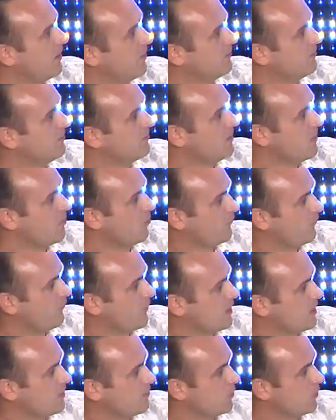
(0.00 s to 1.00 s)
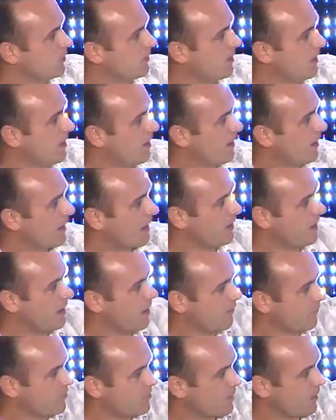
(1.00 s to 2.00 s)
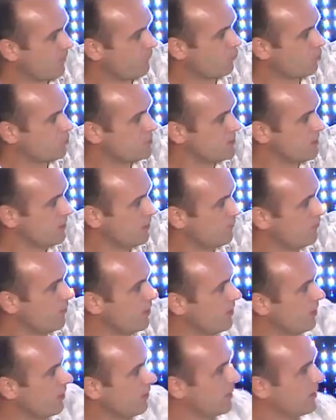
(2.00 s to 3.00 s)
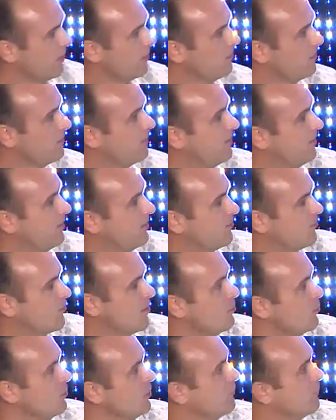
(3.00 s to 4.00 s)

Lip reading: This is him on Facebook. And he loves Pavarotti and Radiohead. It's great what you